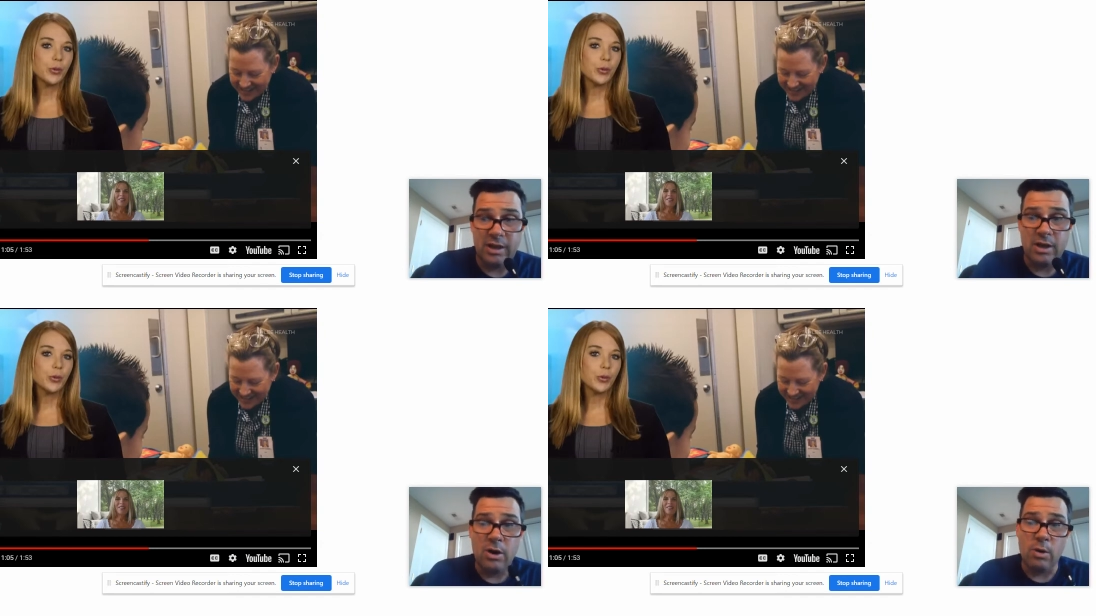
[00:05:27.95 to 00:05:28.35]

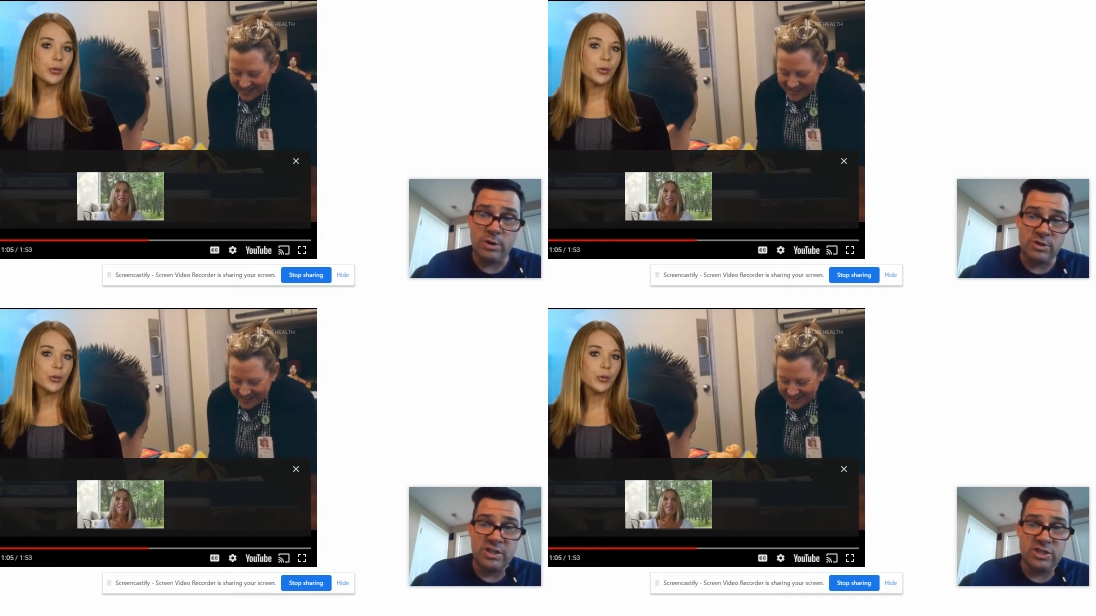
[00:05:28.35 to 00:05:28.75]
Speaker 1: or do
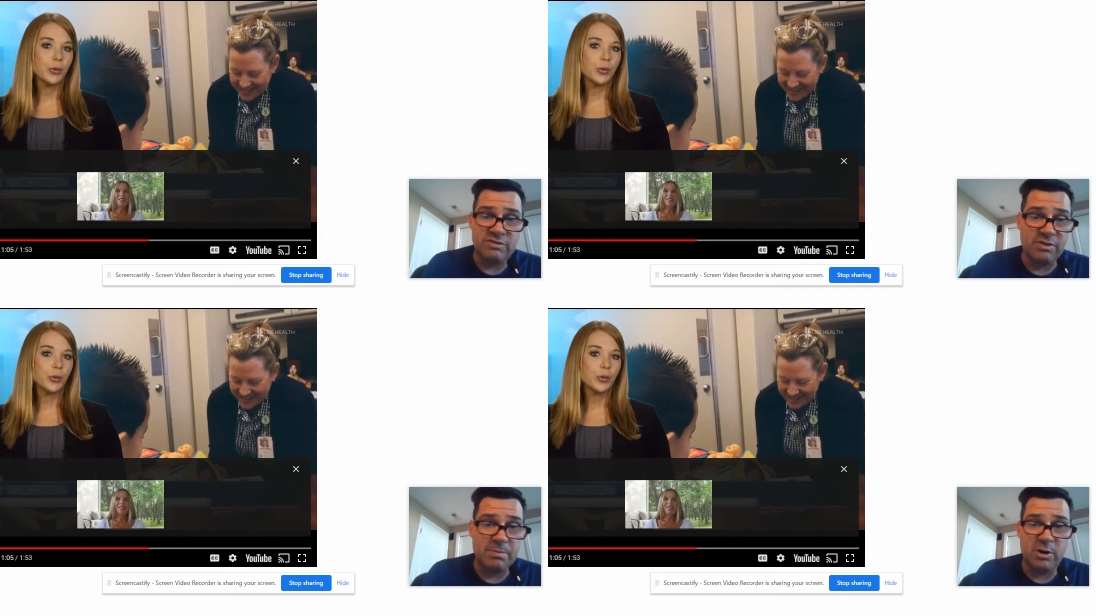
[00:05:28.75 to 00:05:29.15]
they just
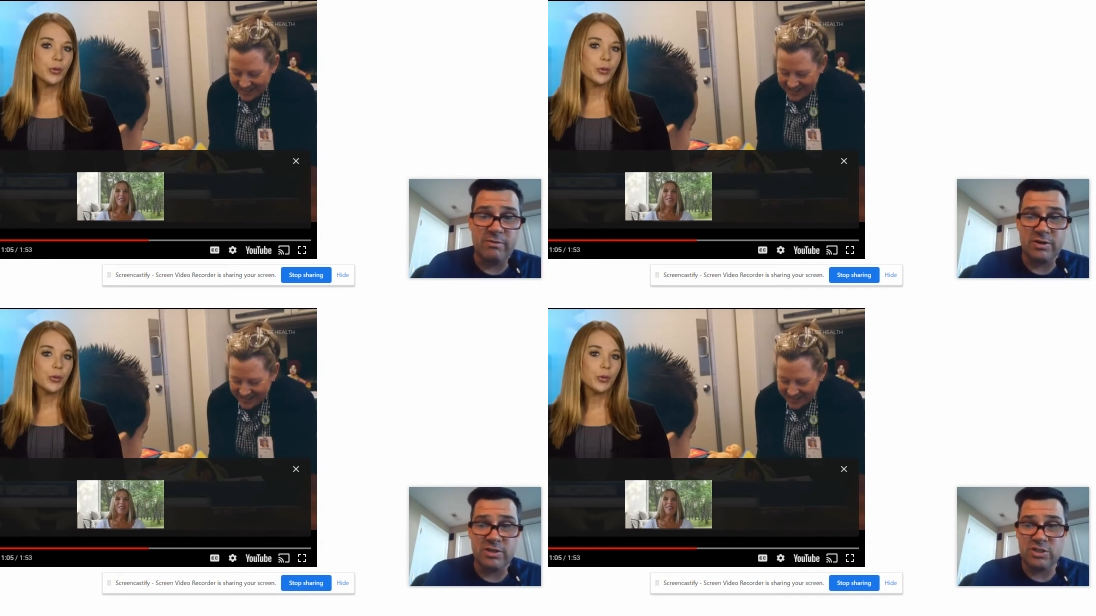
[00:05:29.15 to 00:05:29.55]
flip it over
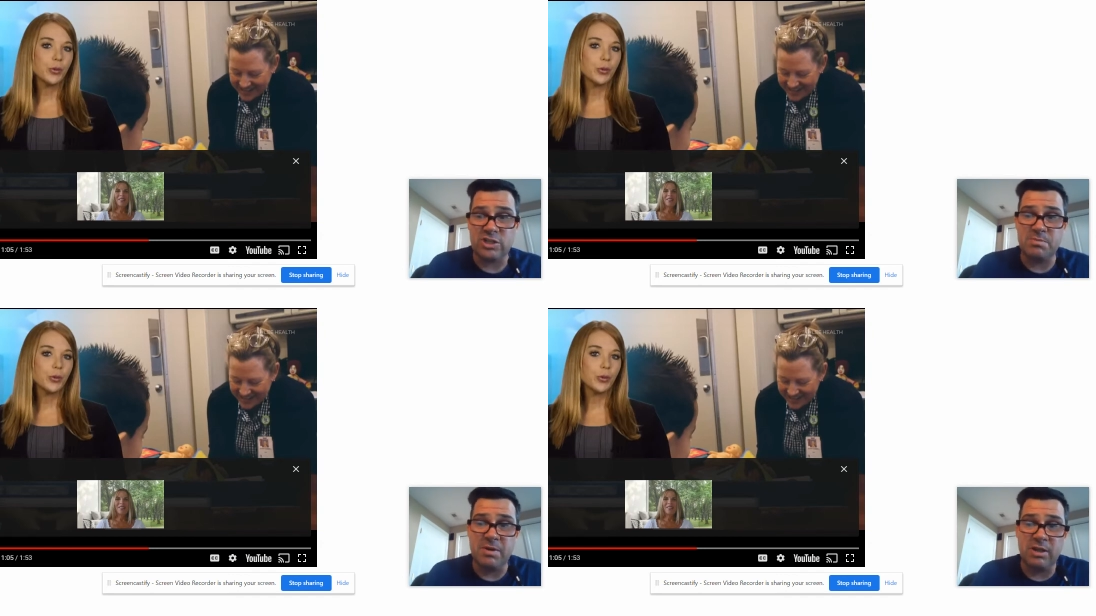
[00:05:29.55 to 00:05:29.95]
and start
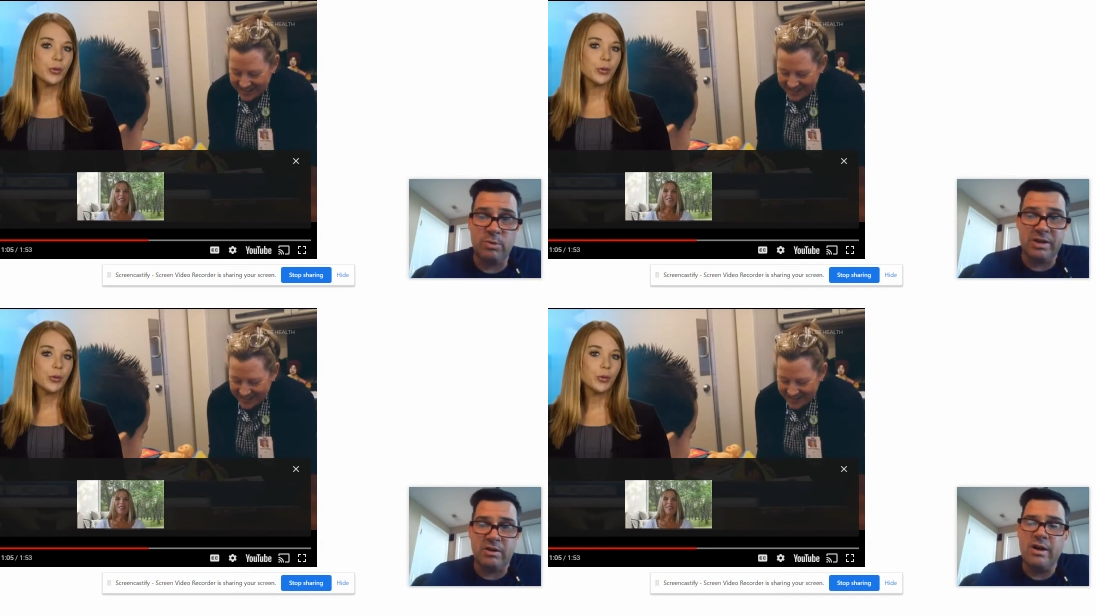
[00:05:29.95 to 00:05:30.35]
spinning the
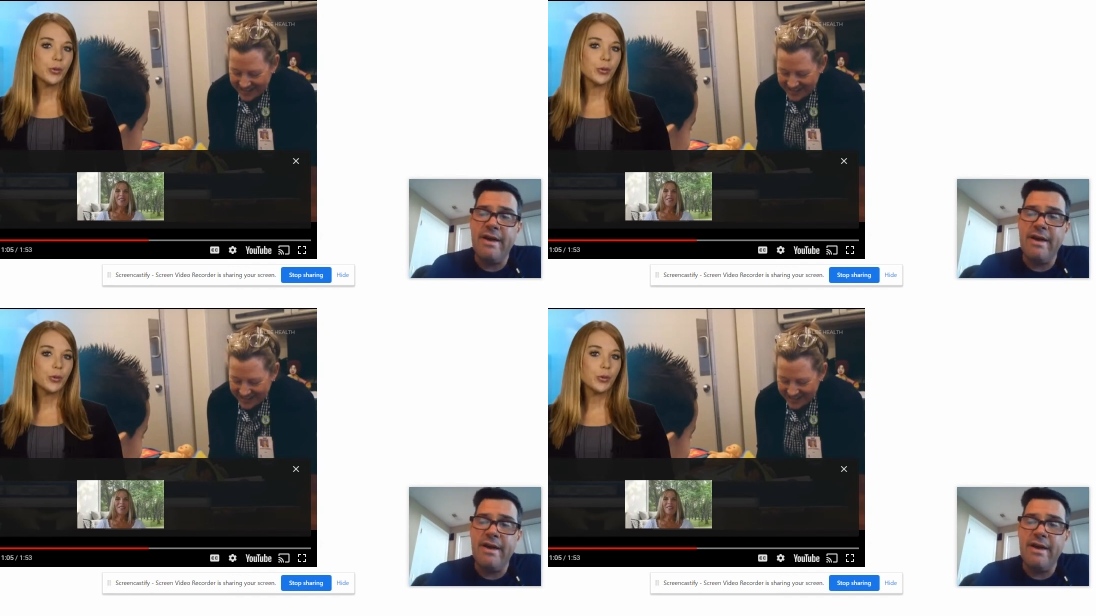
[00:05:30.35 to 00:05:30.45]
wheel?